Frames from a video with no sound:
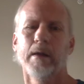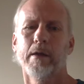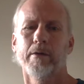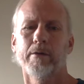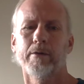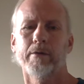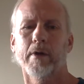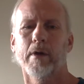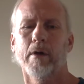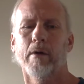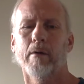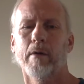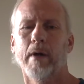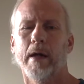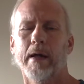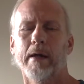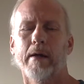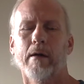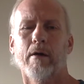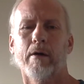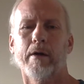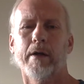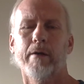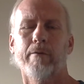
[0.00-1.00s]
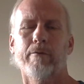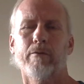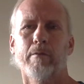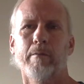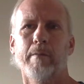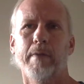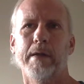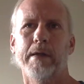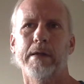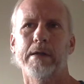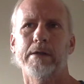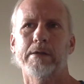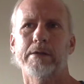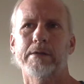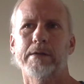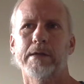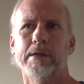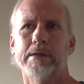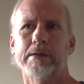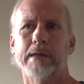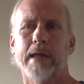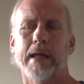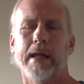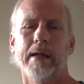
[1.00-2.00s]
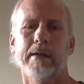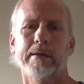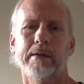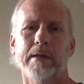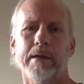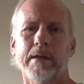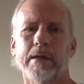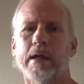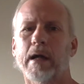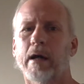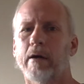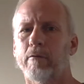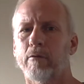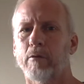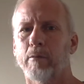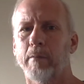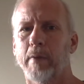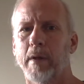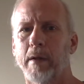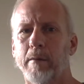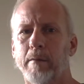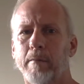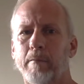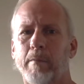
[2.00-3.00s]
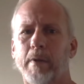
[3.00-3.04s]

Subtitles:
So anarchy for me is just anti-government,